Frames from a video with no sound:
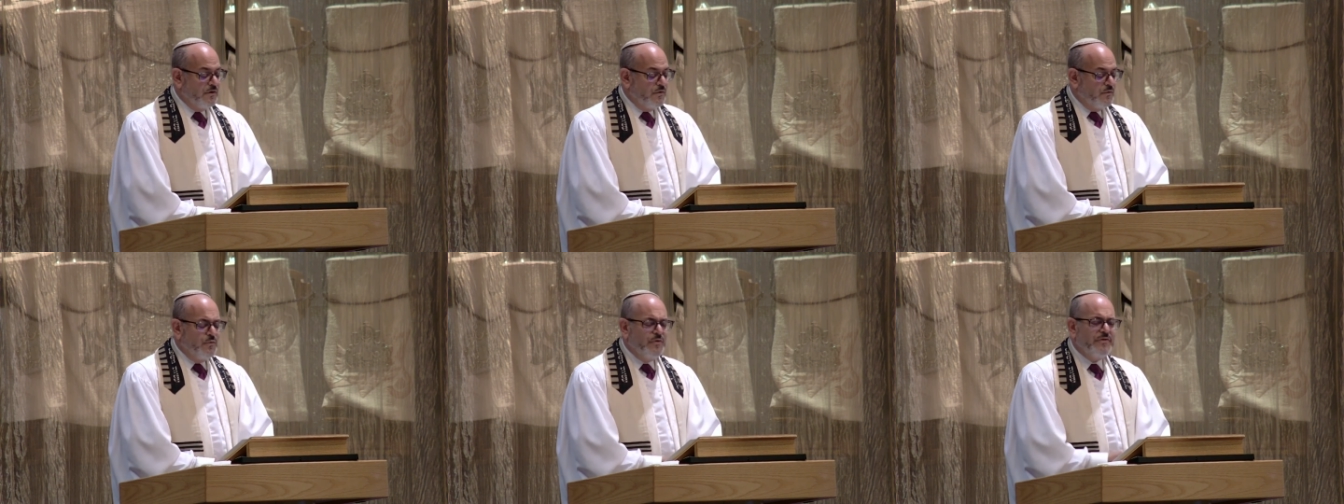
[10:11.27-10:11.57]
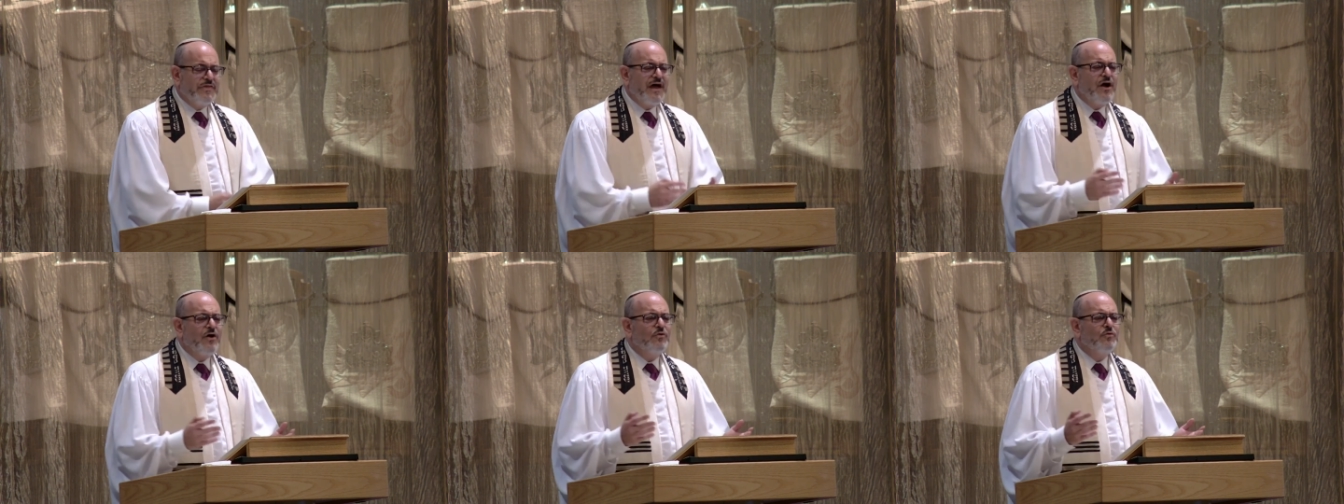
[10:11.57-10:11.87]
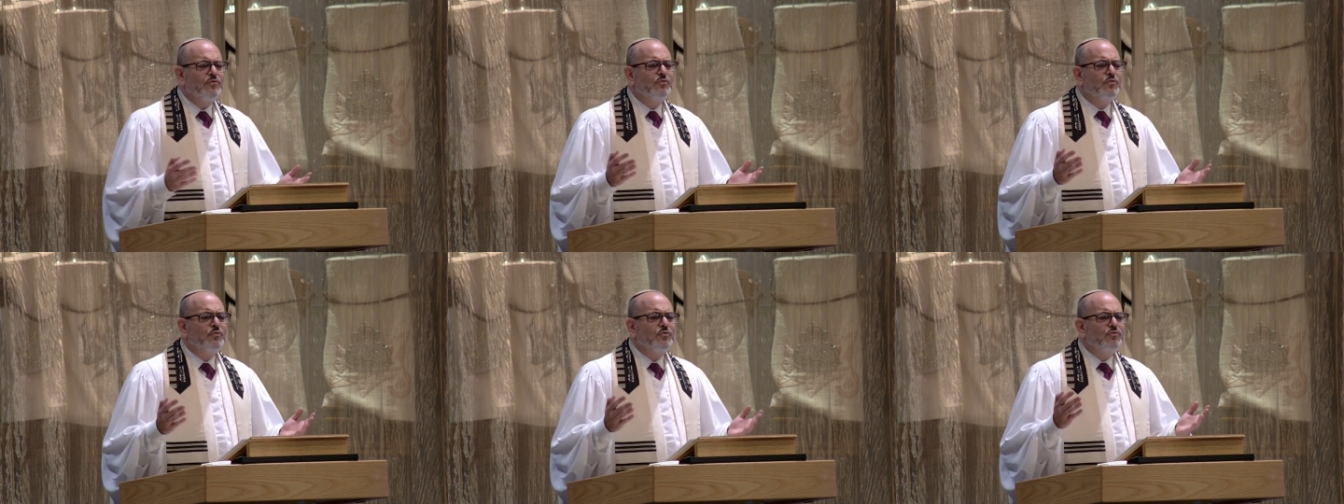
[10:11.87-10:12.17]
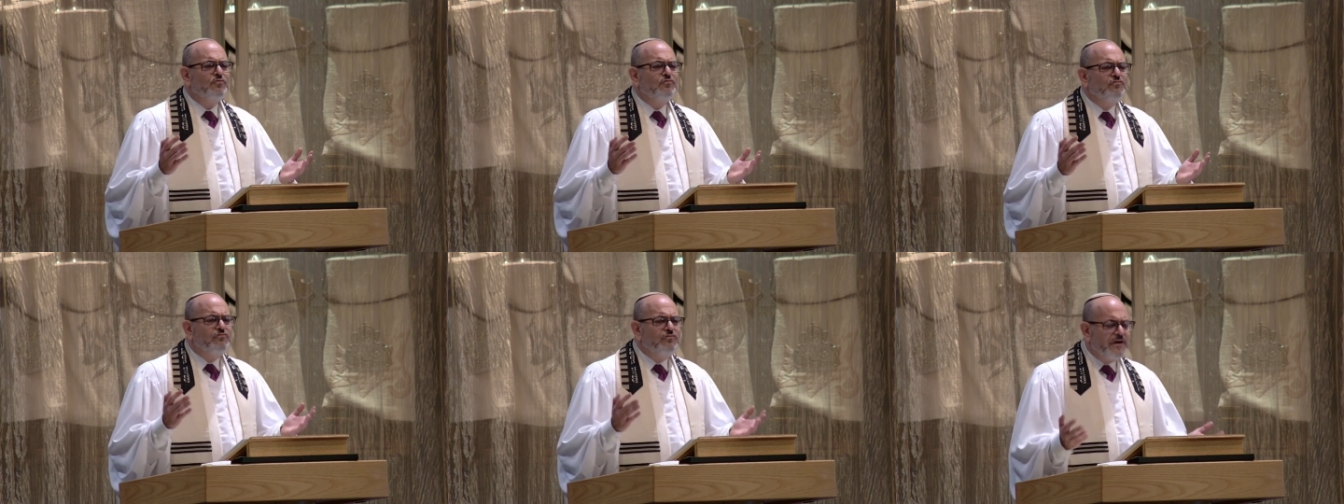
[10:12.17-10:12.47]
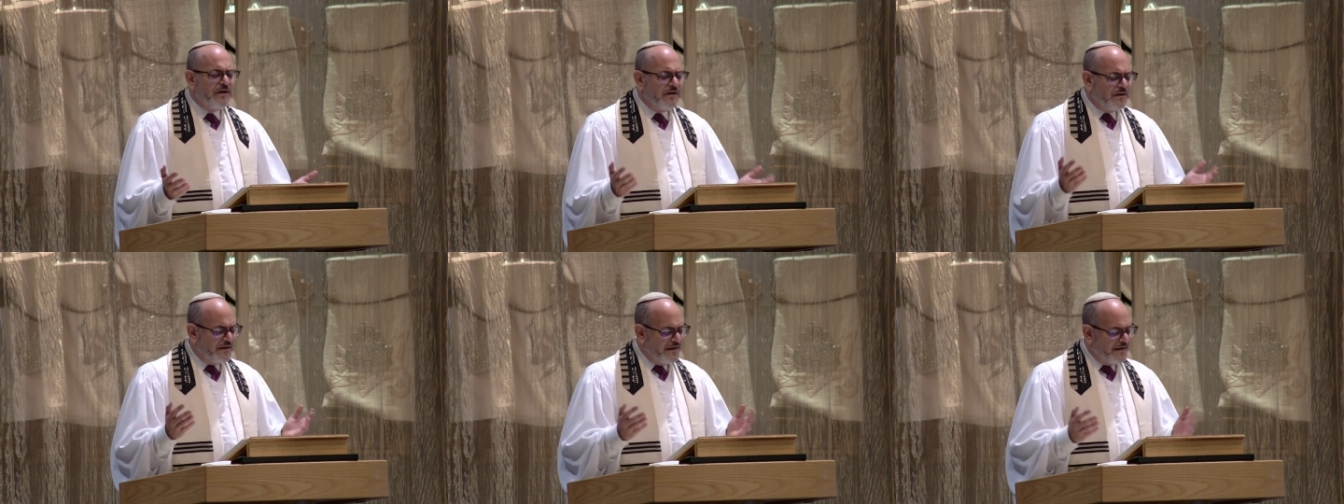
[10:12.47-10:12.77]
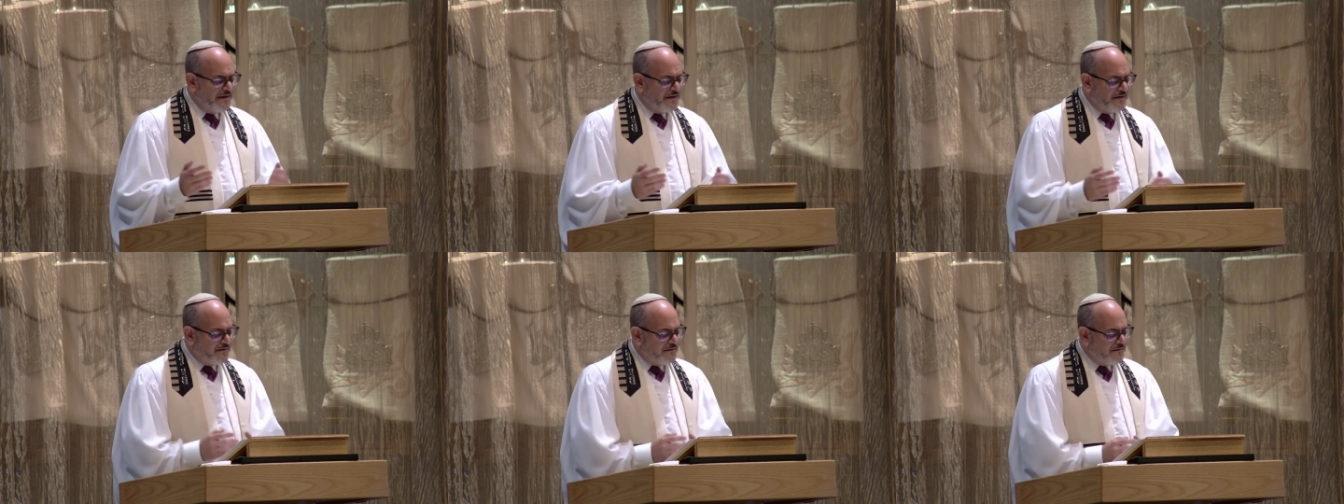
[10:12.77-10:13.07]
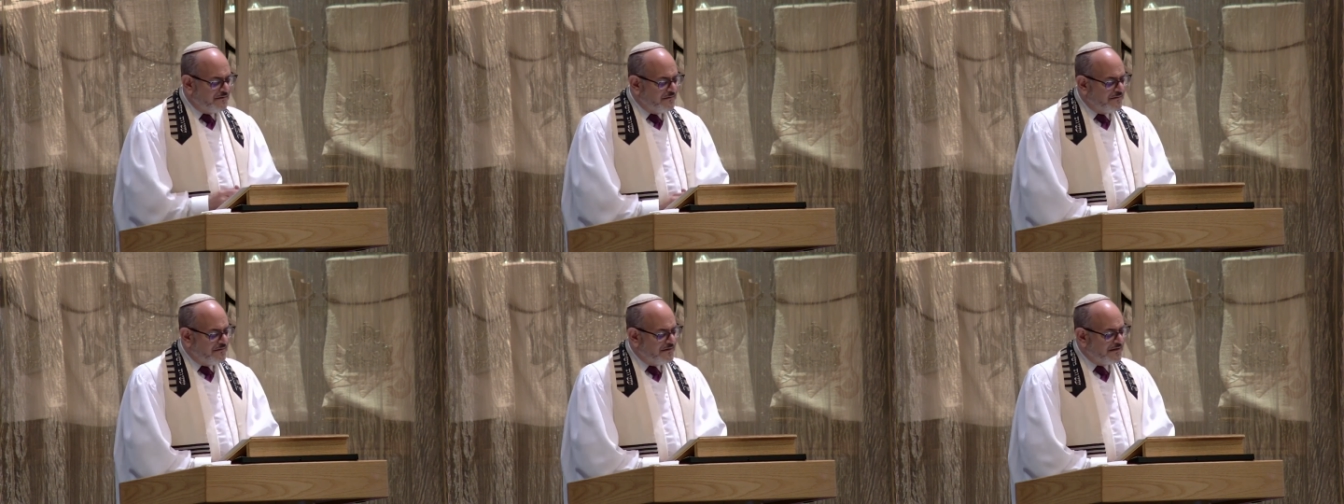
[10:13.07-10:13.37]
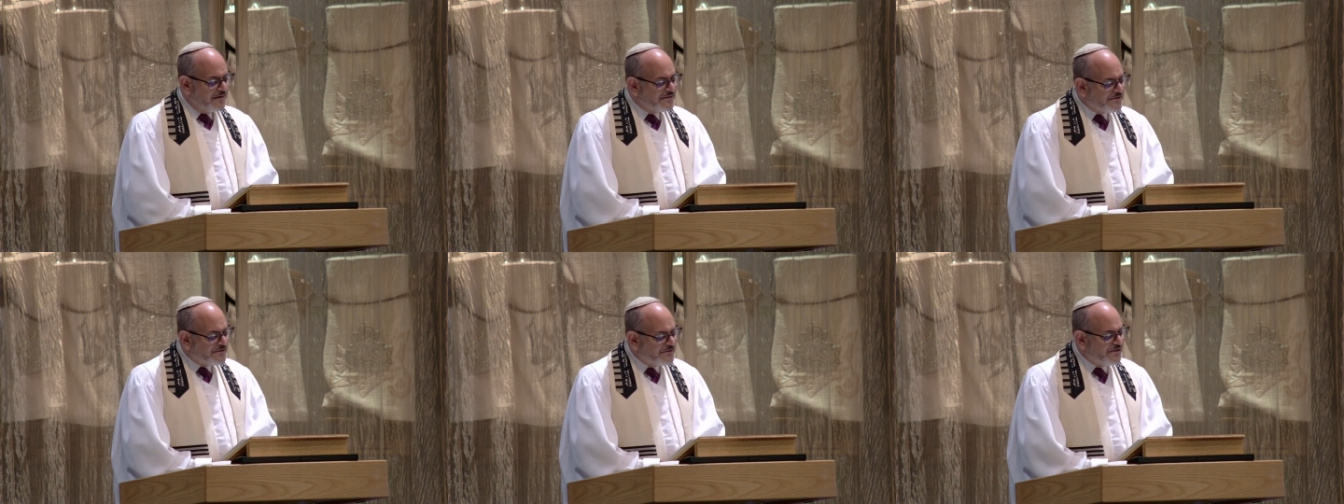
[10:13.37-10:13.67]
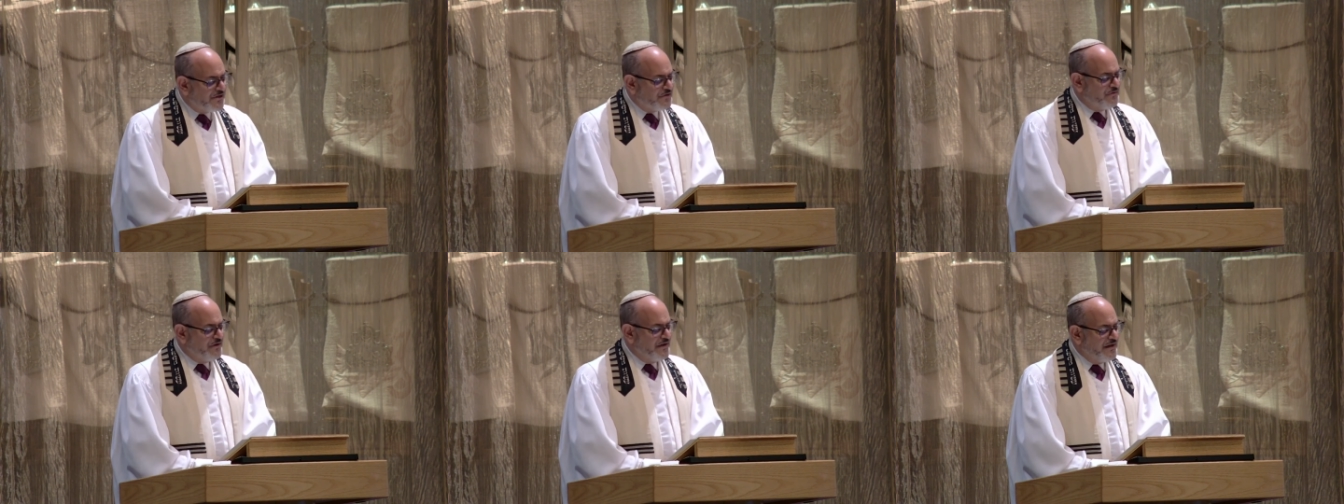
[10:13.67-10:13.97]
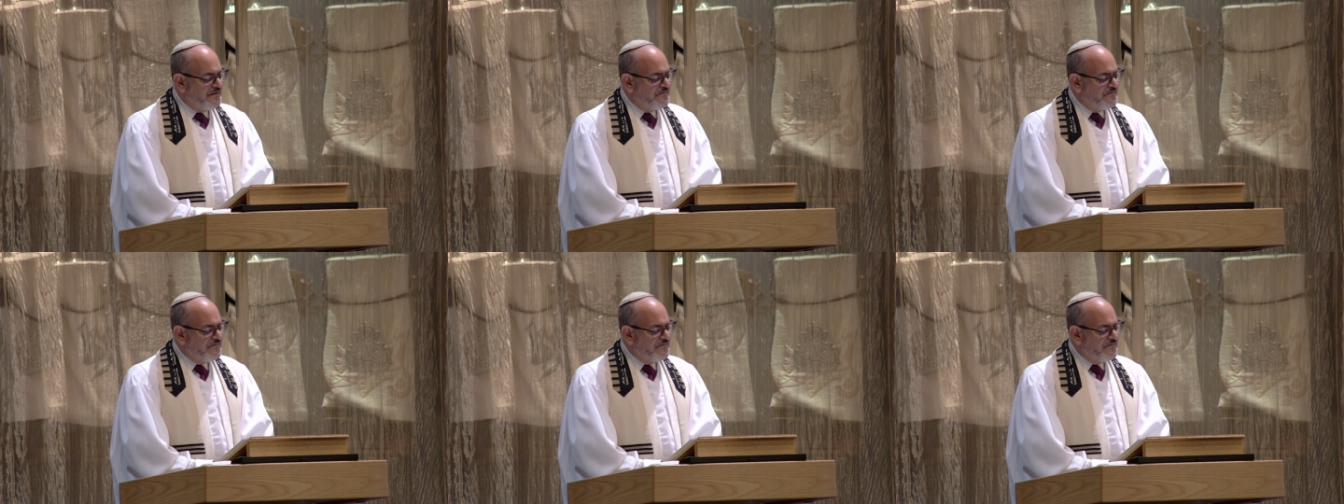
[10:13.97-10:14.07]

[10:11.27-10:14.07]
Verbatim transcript: without really considering